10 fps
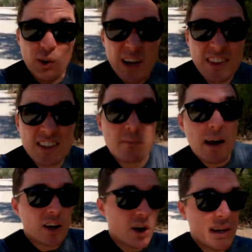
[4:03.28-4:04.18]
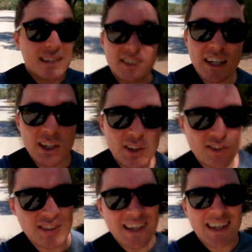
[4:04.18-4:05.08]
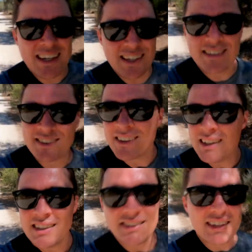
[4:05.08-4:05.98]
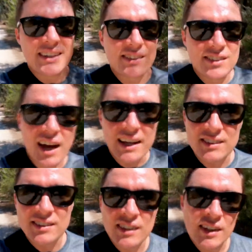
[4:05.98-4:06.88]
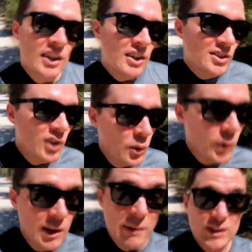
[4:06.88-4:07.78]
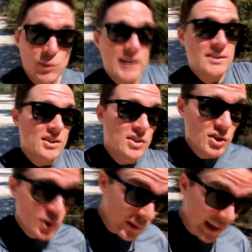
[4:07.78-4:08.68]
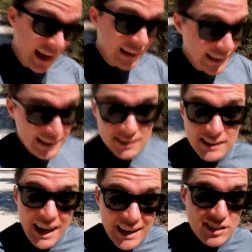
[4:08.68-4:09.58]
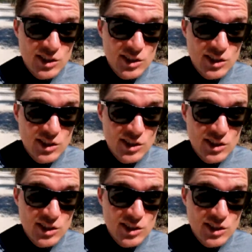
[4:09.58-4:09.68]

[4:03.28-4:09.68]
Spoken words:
the great things about going and seeing a new city is seeing the sights. So one of the best ways to do that is to get a